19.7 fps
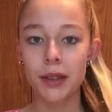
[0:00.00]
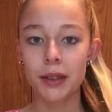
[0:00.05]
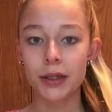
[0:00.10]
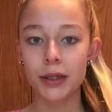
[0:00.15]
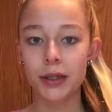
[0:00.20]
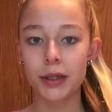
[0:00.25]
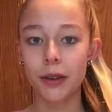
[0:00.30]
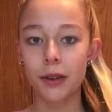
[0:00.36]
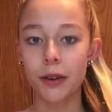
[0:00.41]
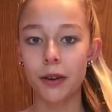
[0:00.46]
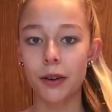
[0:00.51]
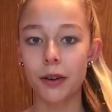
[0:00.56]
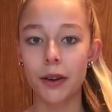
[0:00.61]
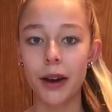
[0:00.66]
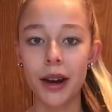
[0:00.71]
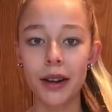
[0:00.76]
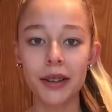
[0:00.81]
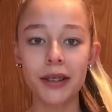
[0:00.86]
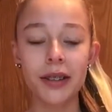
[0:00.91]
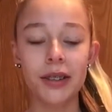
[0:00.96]
So
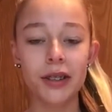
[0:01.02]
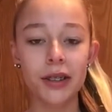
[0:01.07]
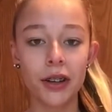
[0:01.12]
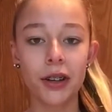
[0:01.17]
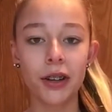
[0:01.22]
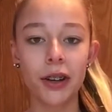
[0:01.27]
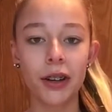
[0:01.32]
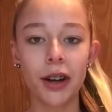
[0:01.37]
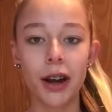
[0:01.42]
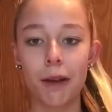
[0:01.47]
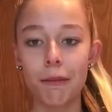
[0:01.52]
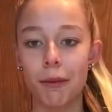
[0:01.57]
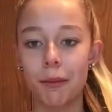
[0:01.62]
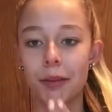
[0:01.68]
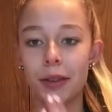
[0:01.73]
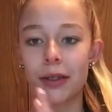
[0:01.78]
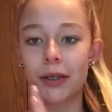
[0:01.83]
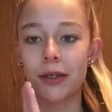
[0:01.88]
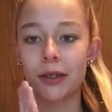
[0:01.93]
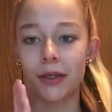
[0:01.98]
credits to her. I'm
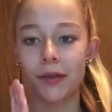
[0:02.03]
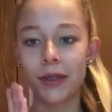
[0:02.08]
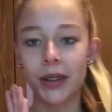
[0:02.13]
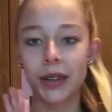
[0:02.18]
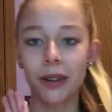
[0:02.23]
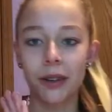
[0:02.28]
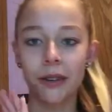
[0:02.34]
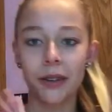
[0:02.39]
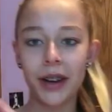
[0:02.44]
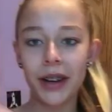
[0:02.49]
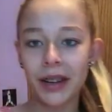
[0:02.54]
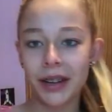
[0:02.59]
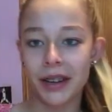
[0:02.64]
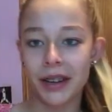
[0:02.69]
going to show the video right